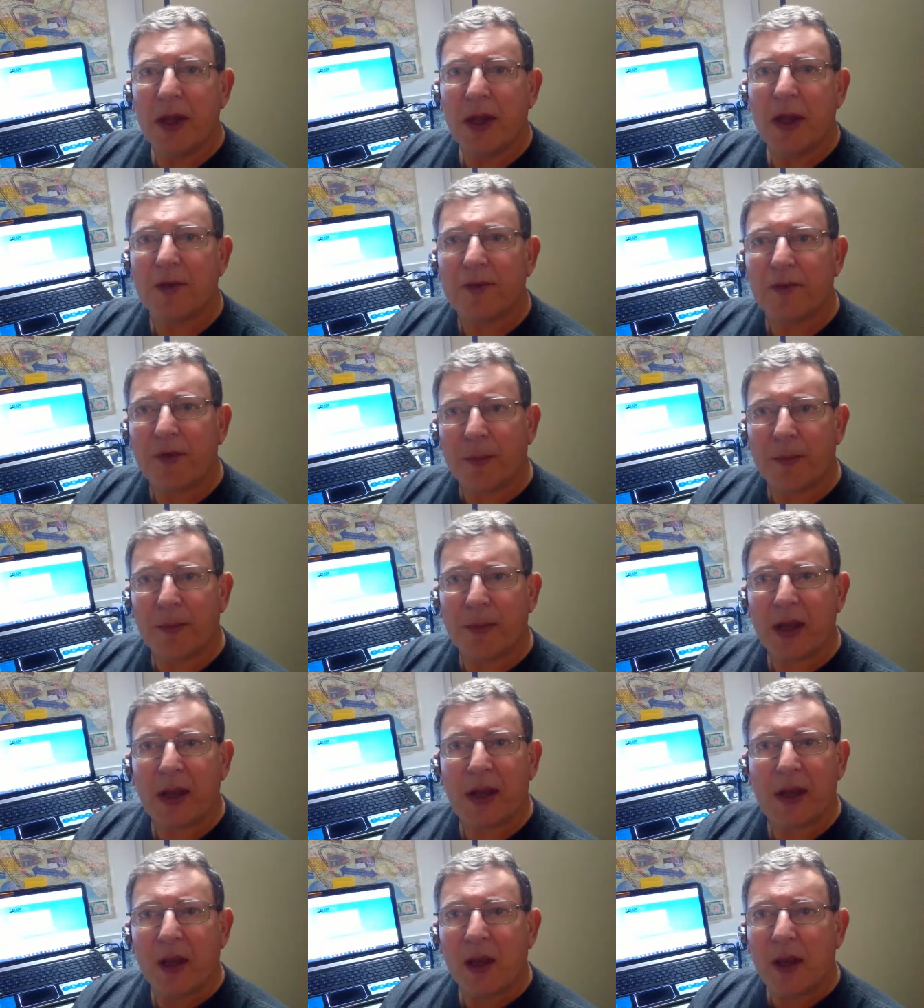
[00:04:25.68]
And for
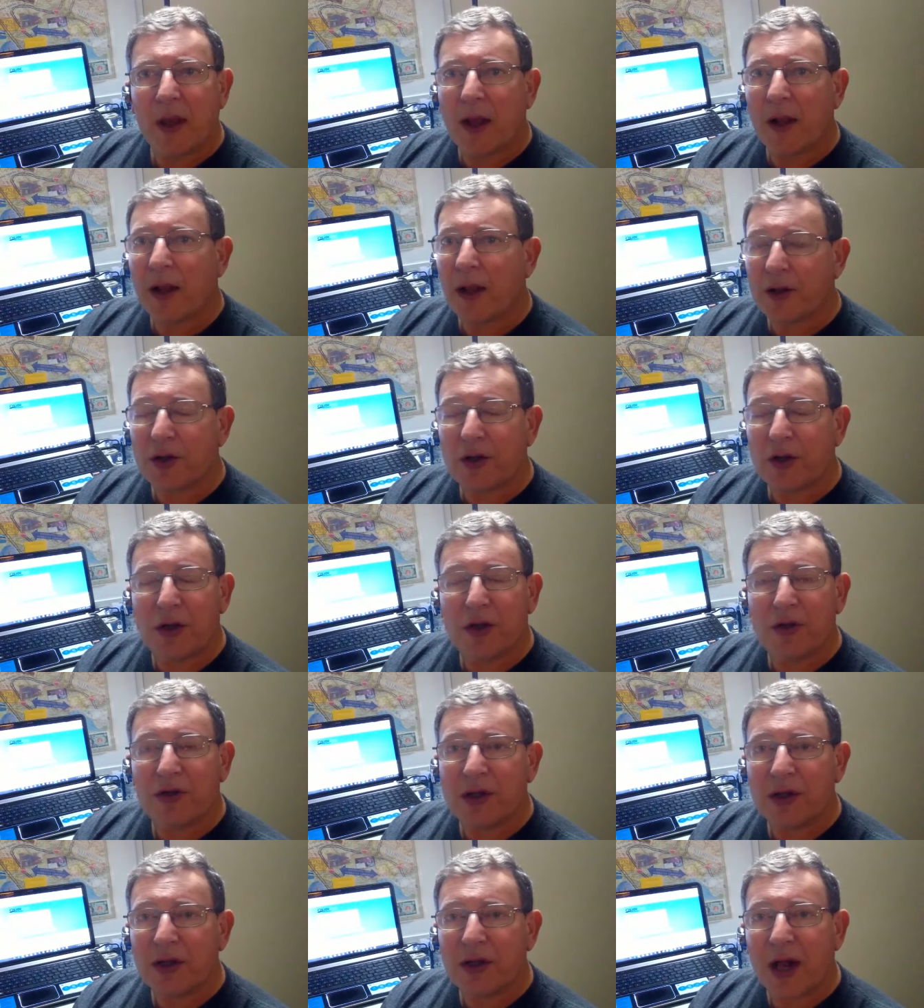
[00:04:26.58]
me, uh, that
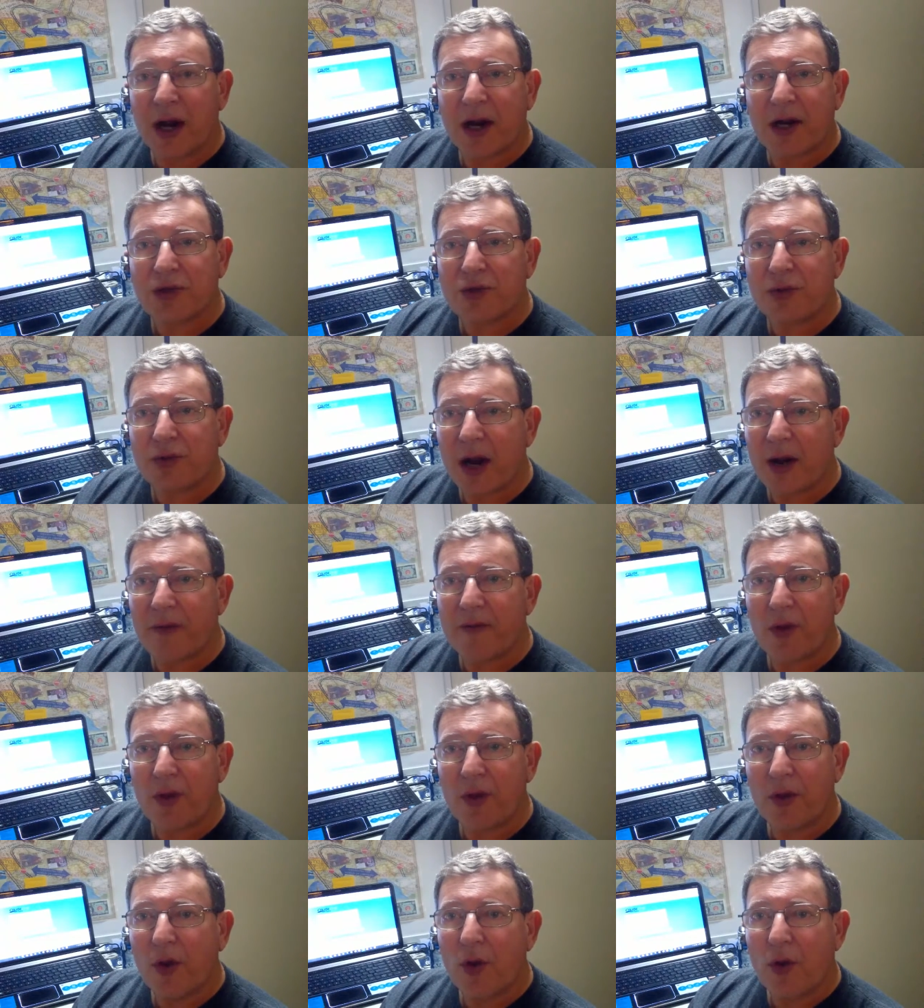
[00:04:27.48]
includes a lot of
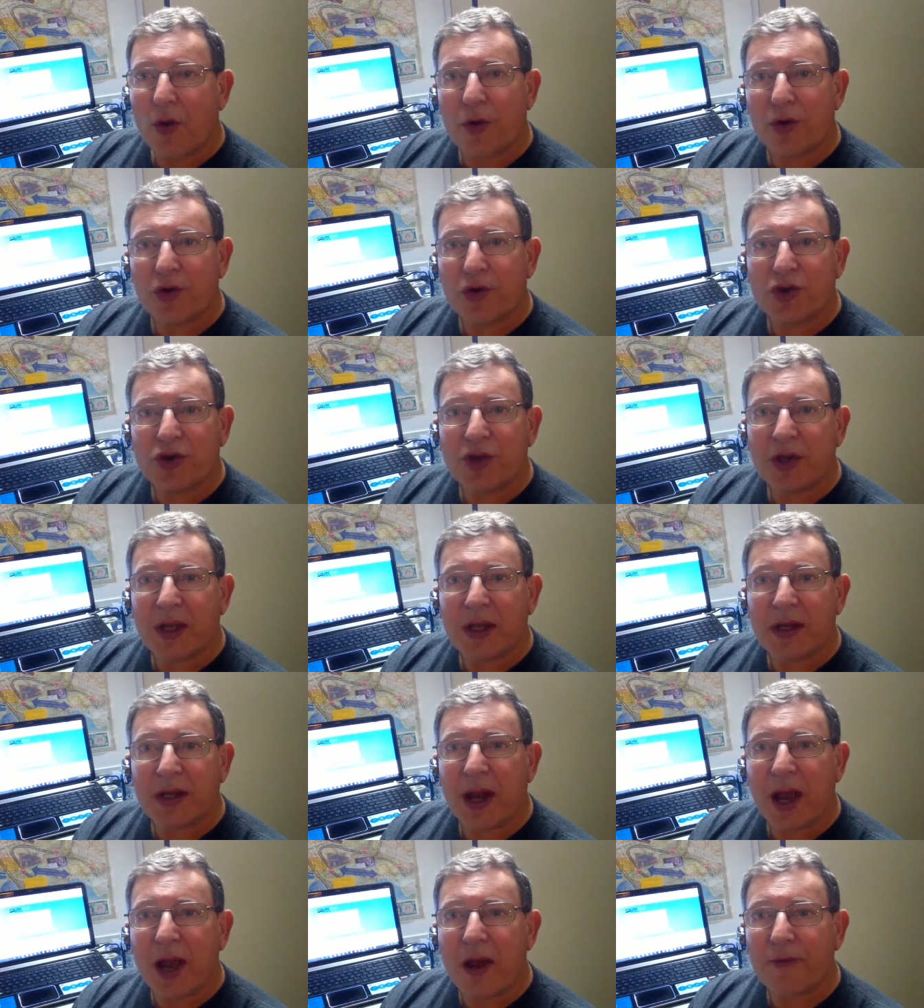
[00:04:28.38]
travel or just
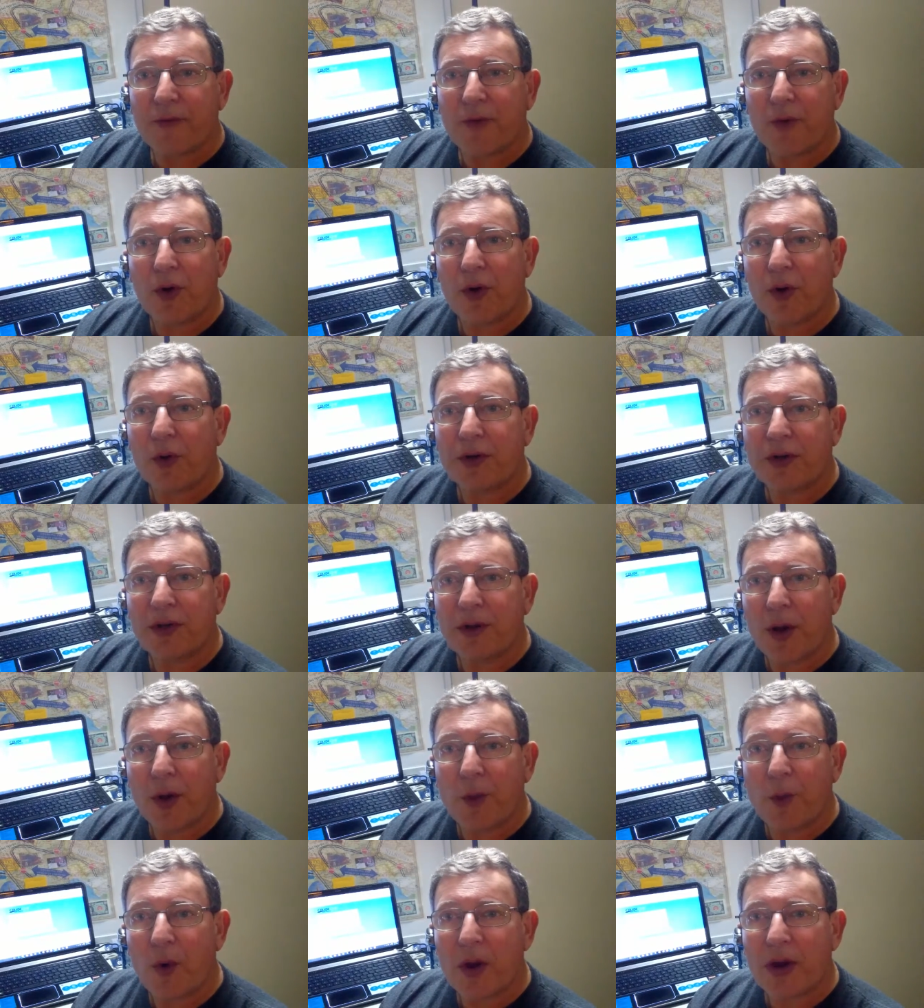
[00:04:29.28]
getting out for
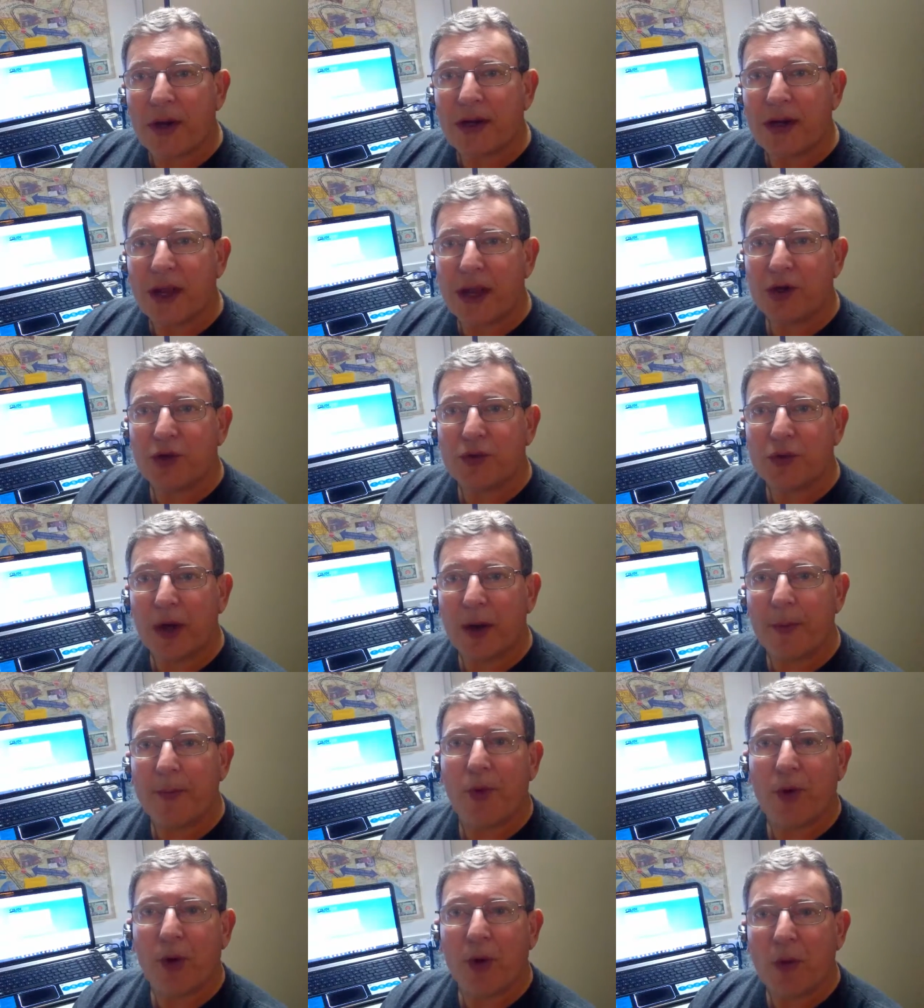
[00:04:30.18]
a one-day
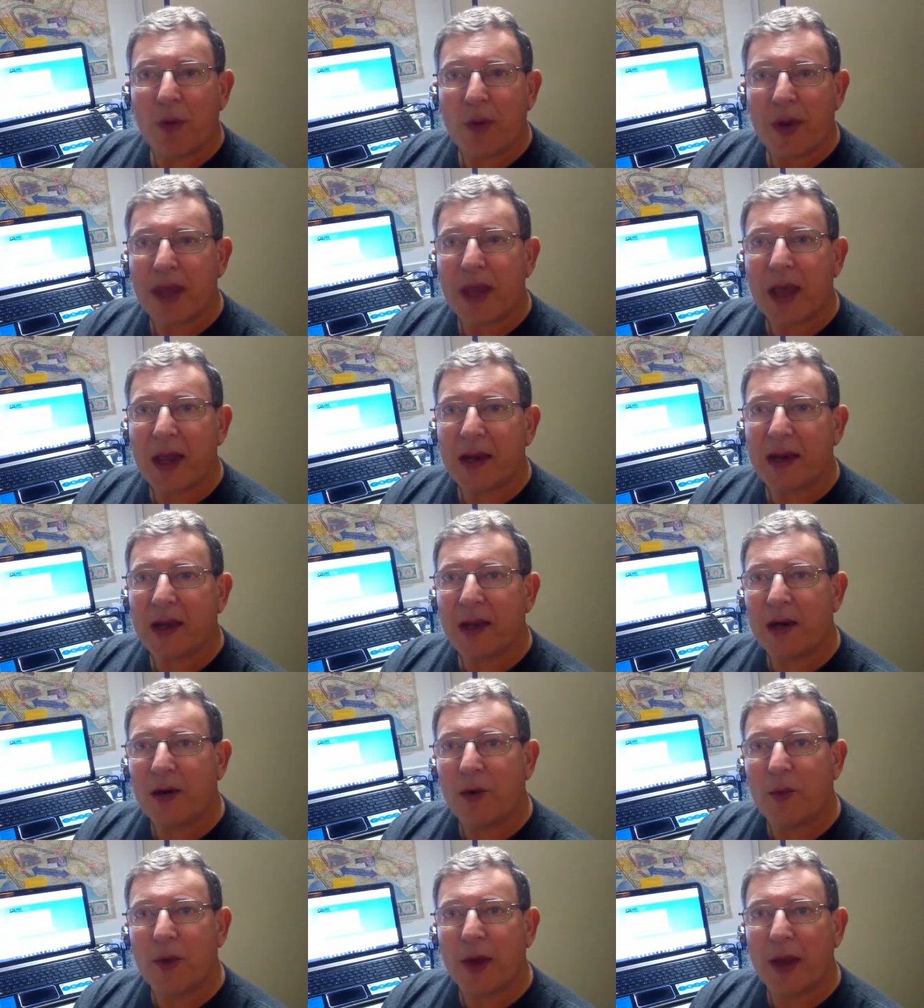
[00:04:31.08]
trip or a weekend
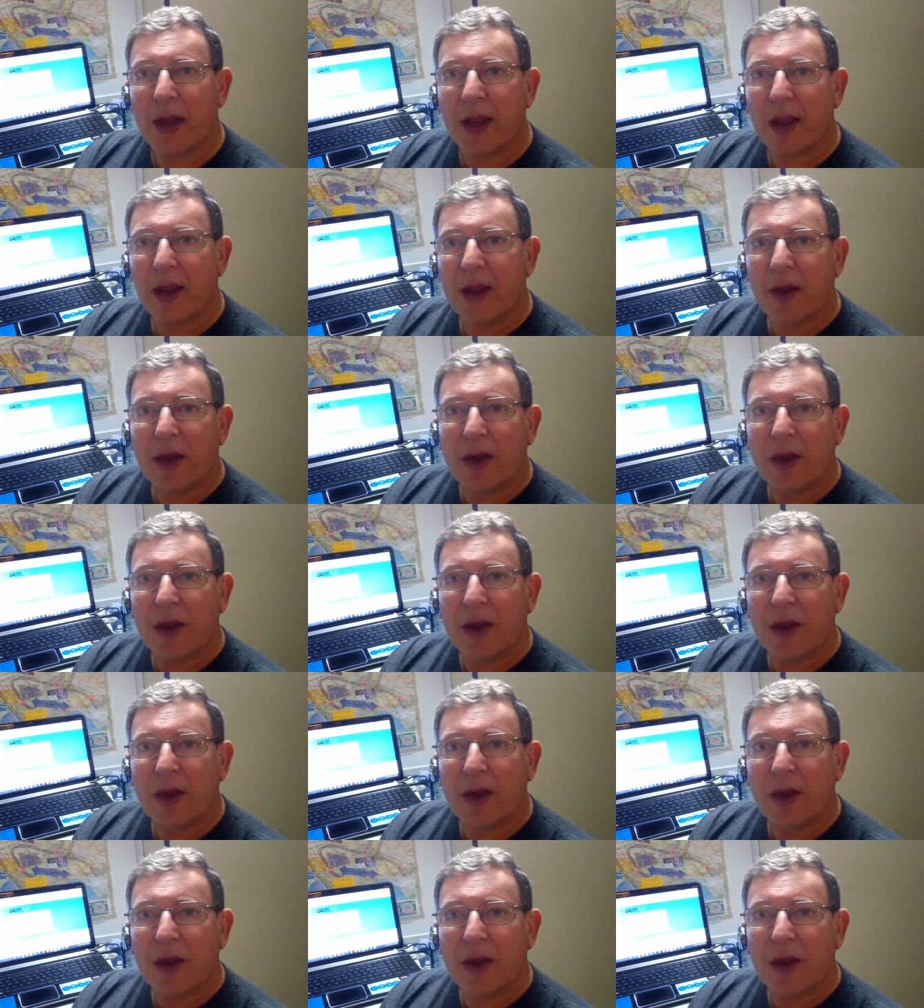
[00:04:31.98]
getaway.